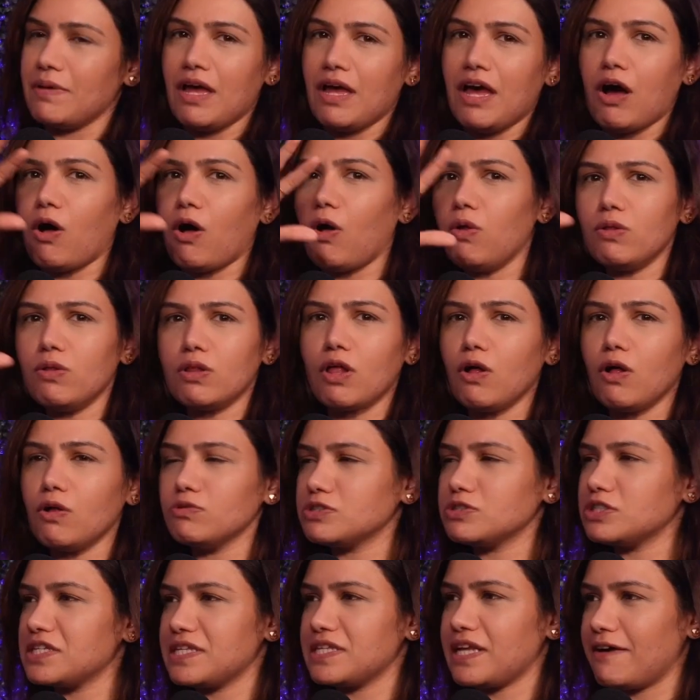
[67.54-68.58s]
all
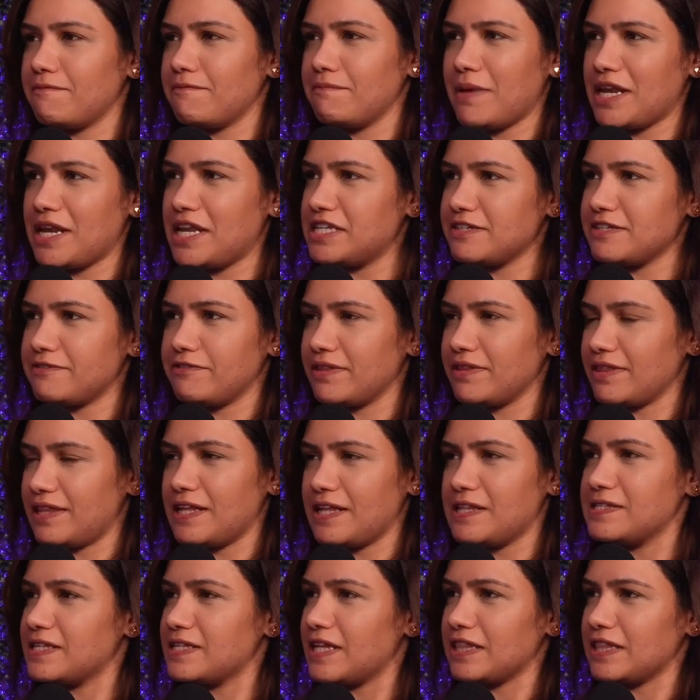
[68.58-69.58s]
cultures have many different things that